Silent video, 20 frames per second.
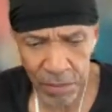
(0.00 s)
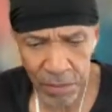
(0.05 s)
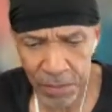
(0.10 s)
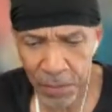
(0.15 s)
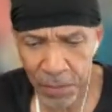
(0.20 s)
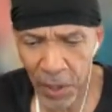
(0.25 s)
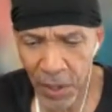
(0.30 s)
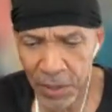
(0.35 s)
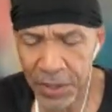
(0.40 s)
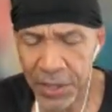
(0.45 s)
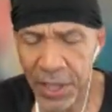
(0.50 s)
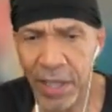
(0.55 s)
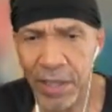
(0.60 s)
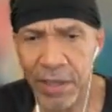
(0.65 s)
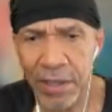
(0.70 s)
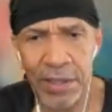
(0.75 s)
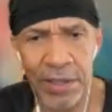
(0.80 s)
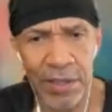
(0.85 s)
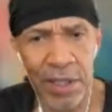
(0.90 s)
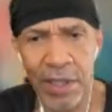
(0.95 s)
Paul
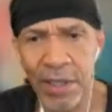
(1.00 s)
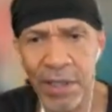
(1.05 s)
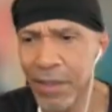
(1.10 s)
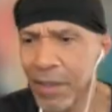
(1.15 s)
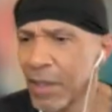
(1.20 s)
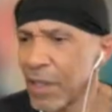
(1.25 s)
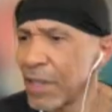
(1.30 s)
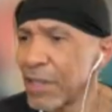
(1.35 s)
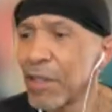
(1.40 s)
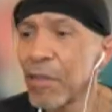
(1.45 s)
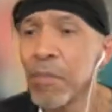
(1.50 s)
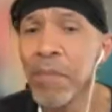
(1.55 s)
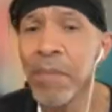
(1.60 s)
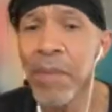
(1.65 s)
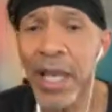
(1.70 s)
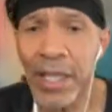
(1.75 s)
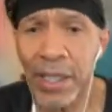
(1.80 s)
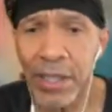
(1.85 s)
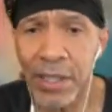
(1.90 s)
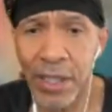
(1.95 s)
Stanley's son. It's an
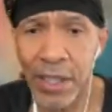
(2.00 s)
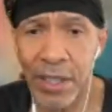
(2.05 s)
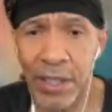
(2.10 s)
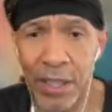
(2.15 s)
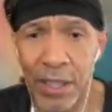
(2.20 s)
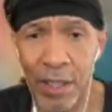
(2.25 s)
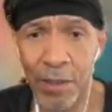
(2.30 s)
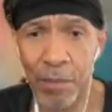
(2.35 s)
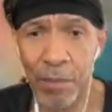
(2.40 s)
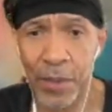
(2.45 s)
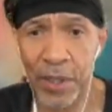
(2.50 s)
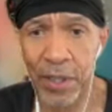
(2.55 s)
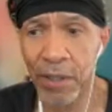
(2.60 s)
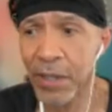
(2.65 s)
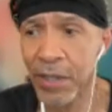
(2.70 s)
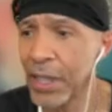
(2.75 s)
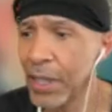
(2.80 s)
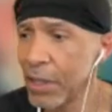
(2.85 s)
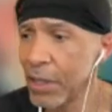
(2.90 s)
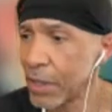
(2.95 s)
amazing guitar player.
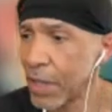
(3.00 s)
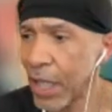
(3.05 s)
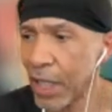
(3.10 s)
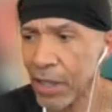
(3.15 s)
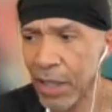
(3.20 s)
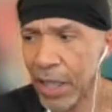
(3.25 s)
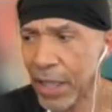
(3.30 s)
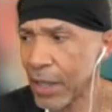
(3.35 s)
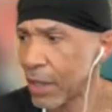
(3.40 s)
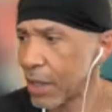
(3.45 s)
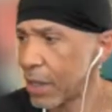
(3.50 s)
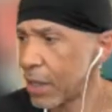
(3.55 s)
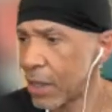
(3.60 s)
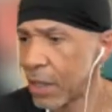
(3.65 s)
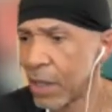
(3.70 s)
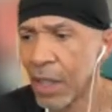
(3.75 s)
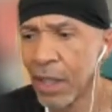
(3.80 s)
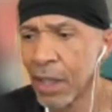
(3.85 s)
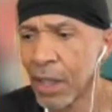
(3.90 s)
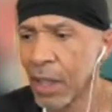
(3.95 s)
He's got like the
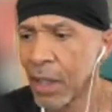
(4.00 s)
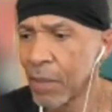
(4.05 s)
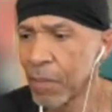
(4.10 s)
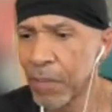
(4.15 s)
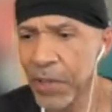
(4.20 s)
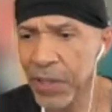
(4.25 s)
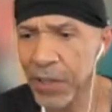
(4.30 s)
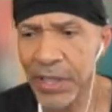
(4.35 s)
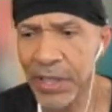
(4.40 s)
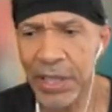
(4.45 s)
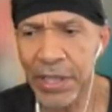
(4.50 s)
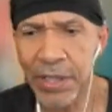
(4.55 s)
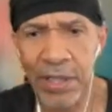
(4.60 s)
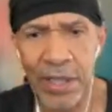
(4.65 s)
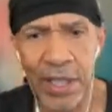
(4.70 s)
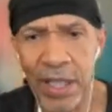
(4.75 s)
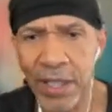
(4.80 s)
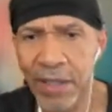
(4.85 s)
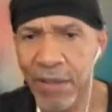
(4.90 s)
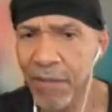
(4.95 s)
Police
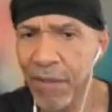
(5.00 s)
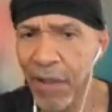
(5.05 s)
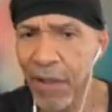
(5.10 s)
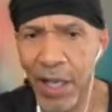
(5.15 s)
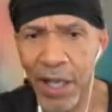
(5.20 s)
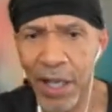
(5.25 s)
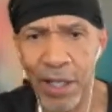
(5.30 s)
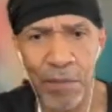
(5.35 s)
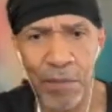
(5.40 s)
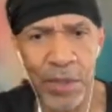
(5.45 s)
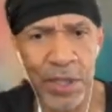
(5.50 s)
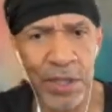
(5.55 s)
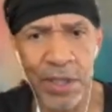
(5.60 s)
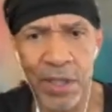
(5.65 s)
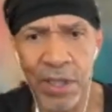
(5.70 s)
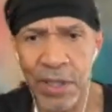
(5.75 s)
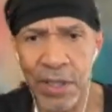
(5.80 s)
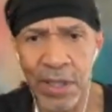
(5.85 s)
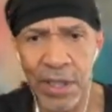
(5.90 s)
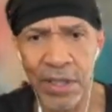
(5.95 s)
kind of vibe and
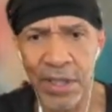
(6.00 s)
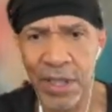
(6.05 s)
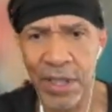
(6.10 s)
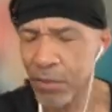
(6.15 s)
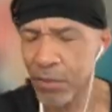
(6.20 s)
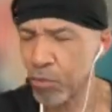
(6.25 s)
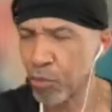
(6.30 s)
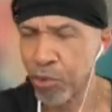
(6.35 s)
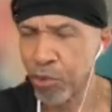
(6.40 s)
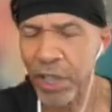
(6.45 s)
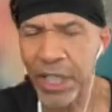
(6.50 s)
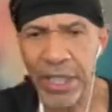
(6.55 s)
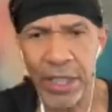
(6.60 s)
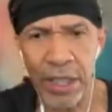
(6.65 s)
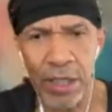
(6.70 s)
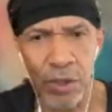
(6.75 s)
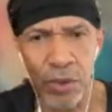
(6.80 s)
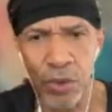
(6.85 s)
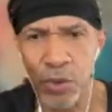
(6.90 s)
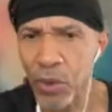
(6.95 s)
the
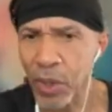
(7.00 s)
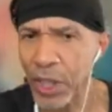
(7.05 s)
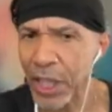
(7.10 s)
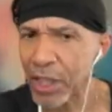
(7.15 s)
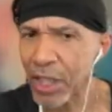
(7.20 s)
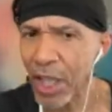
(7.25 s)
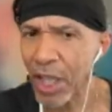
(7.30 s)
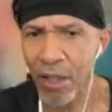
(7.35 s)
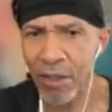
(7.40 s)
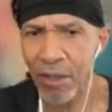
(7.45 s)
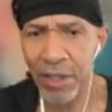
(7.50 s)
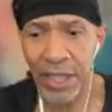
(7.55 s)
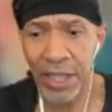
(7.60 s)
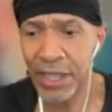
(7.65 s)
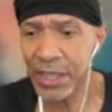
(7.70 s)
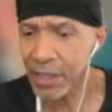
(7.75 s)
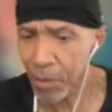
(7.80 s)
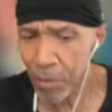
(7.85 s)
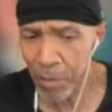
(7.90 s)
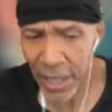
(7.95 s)
really cool guitar thing.
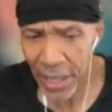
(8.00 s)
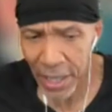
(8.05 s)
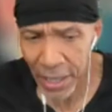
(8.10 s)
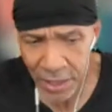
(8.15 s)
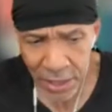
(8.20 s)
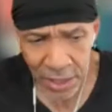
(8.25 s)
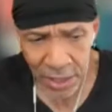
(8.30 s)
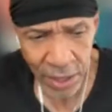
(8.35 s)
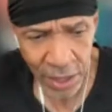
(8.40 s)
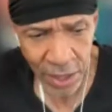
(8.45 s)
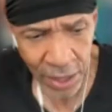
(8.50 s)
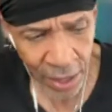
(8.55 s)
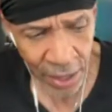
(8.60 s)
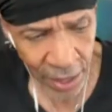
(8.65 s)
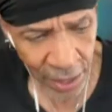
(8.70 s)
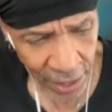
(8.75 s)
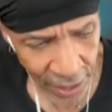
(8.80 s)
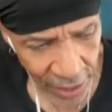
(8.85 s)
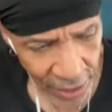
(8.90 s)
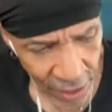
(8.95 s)
He's amazing,
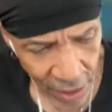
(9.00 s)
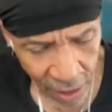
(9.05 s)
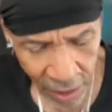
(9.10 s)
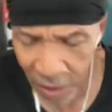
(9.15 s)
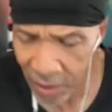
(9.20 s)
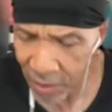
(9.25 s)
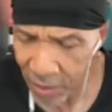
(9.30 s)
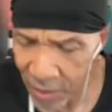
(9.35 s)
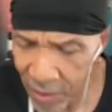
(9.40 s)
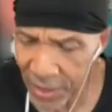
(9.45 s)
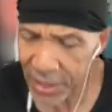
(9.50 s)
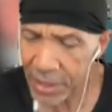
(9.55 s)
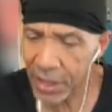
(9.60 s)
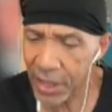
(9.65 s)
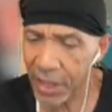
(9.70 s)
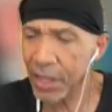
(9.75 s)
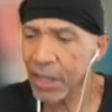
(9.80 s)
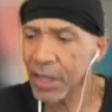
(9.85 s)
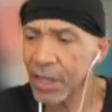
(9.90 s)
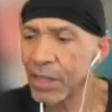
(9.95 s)
and all these
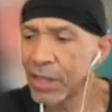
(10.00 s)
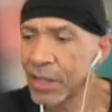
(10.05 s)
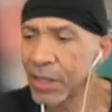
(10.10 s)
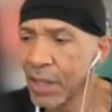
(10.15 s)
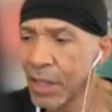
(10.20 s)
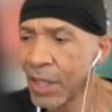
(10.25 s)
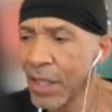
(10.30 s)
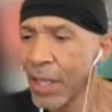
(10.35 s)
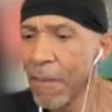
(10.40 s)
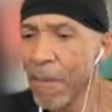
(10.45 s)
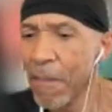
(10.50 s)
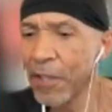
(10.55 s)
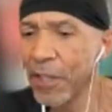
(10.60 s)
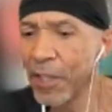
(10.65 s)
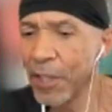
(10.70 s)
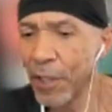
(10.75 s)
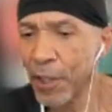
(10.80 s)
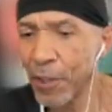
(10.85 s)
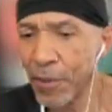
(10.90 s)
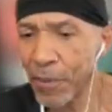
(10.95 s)
kids.
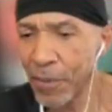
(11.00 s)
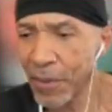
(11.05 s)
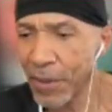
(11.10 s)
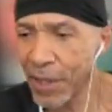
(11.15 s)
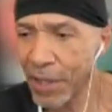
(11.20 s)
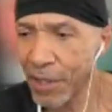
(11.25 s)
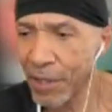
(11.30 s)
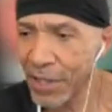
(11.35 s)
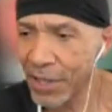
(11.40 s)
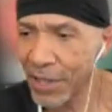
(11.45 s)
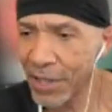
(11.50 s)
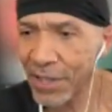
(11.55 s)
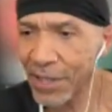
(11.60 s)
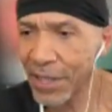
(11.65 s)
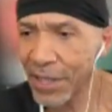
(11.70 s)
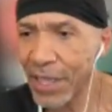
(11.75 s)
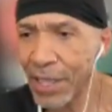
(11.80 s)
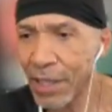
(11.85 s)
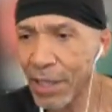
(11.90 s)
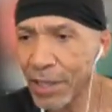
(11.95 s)
They're just the
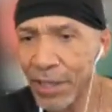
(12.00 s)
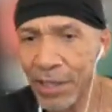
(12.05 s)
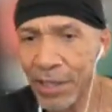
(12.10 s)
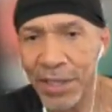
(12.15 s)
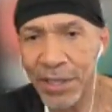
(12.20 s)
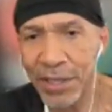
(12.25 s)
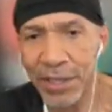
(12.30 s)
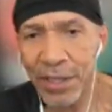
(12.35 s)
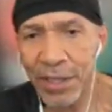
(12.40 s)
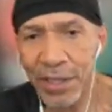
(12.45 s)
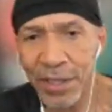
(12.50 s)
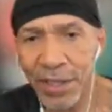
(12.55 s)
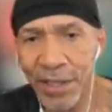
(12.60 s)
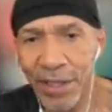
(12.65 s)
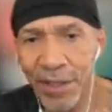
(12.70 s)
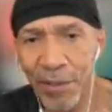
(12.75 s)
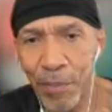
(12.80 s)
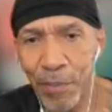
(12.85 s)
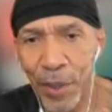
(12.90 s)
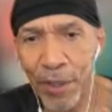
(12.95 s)
kids listening to
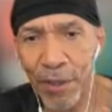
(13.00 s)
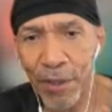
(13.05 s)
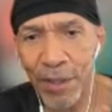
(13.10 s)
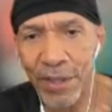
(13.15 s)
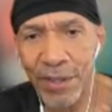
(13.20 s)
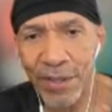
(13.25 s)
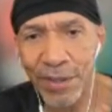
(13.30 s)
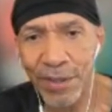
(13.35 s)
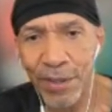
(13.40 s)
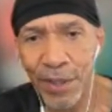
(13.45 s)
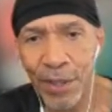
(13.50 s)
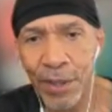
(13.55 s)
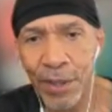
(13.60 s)
the parents'